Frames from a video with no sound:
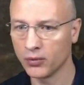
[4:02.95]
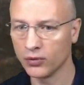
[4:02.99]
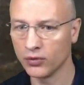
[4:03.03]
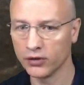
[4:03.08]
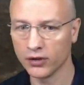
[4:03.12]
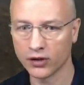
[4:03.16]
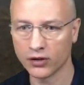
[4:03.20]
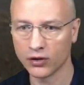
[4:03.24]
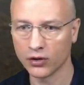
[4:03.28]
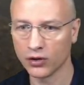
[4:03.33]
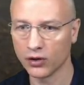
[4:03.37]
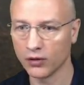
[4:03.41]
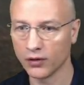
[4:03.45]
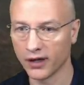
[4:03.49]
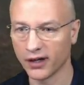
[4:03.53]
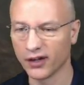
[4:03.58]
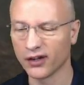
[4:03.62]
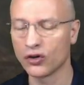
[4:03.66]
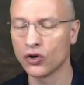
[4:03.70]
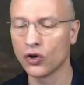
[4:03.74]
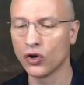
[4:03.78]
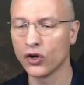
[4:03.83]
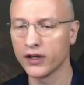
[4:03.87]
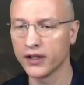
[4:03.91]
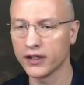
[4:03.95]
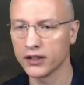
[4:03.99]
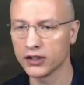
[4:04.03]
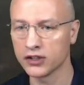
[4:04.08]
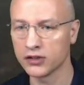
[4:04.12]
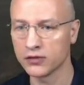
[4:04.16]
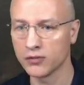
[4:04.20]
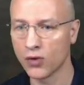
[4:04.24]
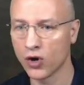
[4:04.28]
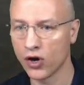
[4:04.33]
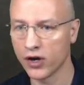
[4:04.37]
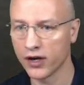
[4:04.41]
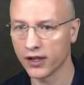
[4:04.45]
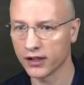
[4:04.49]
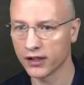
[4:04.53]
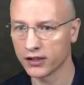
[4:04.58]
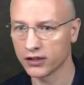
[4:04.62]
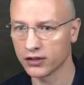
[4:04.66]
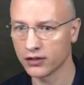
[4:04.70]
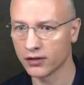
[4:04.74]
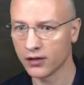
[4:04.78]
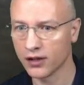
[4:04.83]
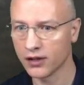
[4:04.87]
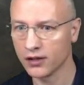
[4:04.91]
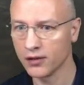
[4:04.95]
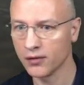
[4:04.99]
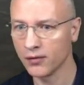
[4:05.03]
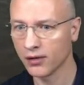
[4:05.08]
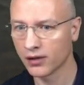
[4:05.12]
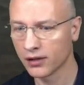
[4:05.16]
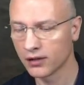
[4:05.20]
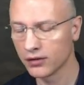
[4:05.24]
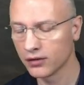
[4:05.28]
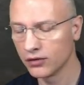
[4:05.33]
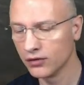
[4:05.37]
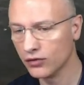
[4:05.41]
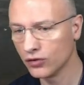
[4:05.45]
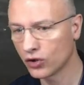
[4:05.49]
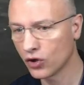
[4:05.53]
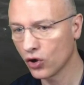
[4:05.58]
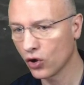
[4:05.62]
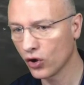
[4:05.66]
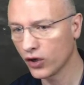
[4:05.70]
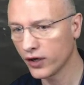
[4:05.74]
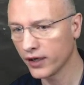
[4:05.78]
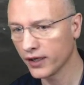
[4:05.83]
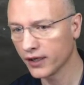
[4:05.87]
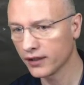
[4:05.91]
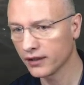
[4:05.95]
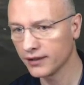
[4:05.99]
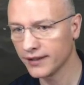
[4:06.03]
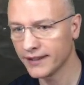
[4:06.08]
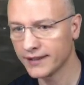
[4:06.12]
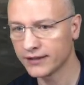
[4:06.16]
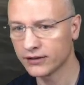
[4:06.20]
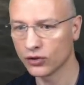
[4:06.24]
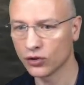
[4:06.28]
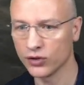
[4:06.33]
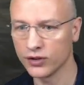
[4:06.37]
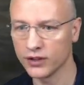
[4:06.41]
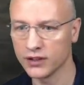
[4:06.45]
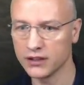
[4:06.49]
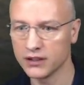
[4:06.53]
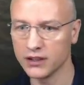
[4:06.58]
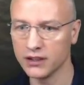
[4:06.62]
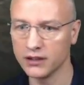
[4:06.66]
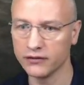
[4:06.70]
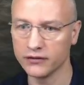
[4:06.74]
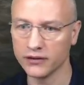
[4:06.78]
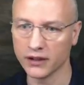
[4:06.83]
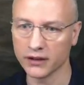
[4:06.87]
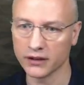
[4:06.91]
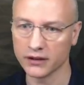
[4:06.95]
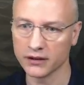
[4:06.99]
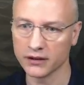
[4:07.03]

recording in the morning and a recording later on this evening.